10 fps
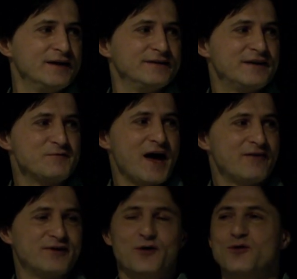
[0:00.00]
Then we
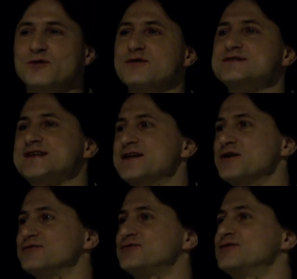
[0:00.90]
have a whole set
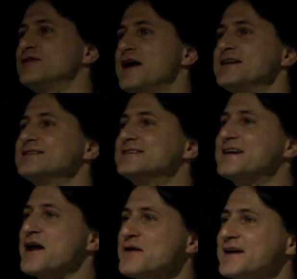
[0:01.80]
of hidden
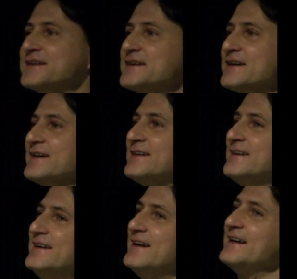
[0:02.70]
character
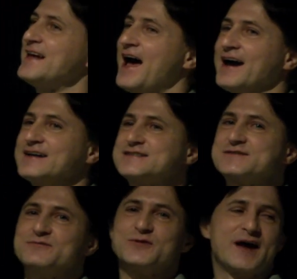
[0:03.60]
attacks,
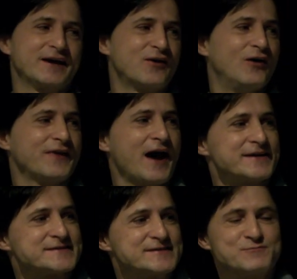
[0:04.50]
what I call
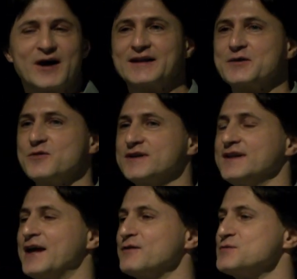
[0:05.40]
ASCII smuggling, where the
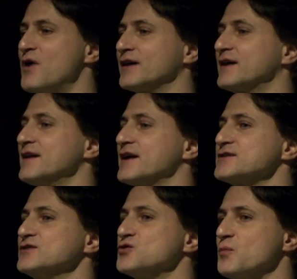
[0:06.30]
language model can
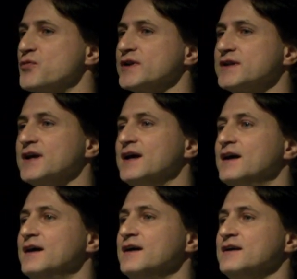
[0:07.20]
actually interpret
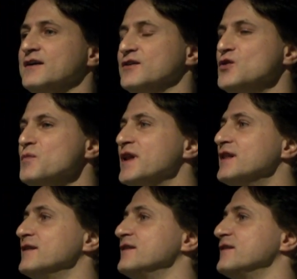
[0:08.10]
human